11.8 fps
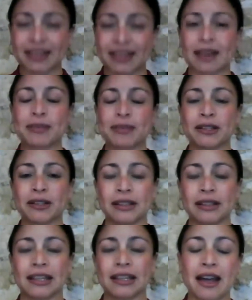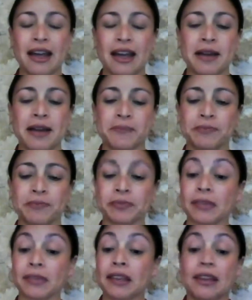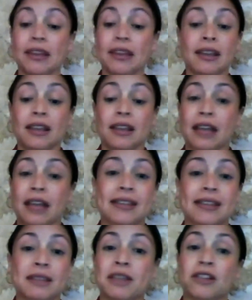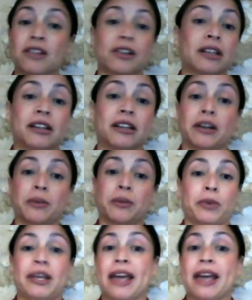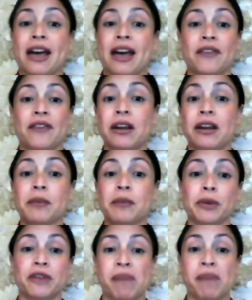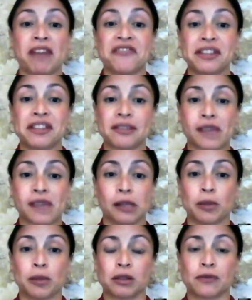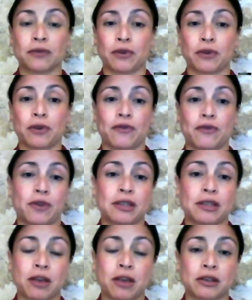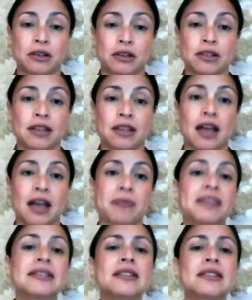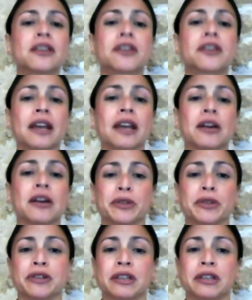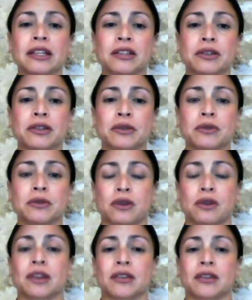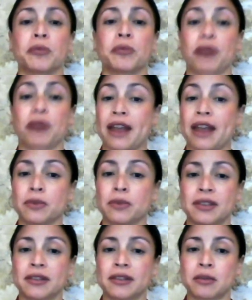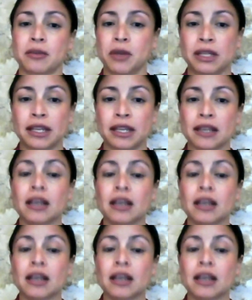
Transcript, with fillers: Absolutely. Um, as I mentioned earlier, we have a number of benefits available for, for the sponsors. Um, this is a great opportunity to strengthen your brand with this community.